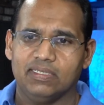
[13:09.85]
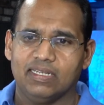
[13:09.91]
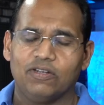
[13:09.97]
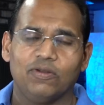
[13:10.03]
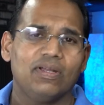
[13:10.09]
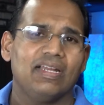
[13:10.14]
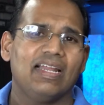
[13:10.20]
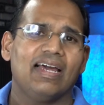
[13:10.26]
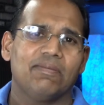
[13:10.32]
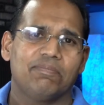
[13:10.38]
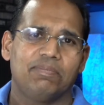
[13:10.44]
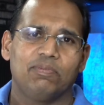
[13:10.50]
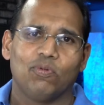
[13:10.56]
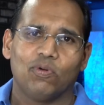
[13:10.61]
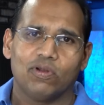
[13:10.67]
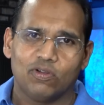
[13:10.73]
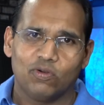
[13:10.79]
I know a lot of
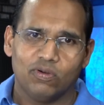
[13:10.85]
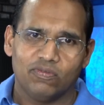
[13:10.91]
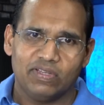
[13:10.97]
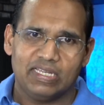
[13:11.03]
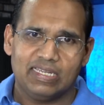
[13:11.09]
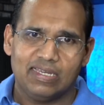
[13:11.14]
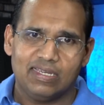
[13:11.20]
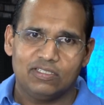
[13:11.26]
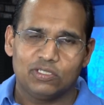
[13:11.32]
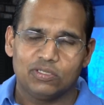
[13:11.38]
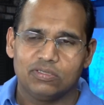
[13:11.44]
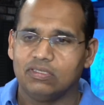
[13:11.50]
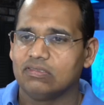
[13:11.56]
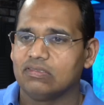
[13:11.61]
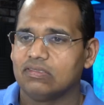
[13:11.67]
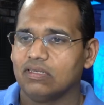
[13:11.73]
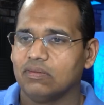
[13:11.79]
people want to go on vacation
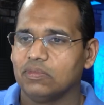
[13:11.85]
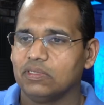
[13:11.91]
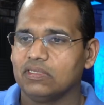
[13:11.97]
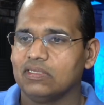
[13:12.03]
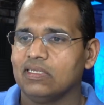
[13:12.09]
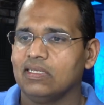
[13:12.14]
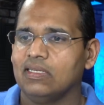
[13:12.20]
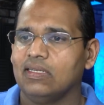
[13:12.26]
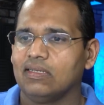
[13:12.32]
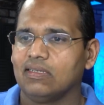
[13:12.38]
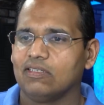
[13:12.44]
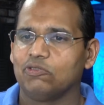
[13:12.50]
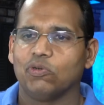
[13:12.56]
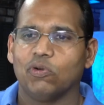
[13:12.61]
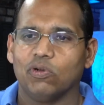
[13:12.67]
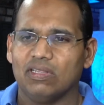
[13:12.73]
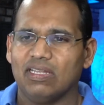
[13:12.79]
this summer because
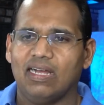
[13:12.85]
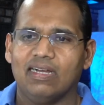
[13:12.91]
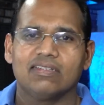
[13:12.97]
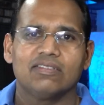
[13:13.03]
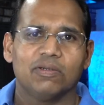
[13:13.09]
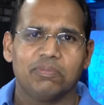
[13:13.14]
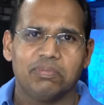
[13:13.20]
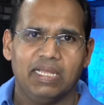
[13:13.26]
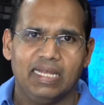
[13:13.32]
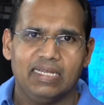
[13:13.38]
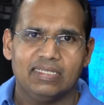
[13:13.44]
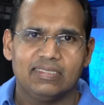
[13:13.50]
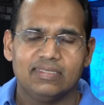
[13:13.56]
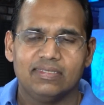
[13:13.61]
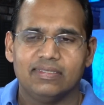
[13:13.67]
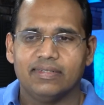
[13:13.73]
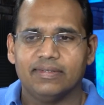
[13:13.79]
you were all locked up
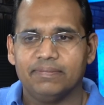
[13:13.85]
last year.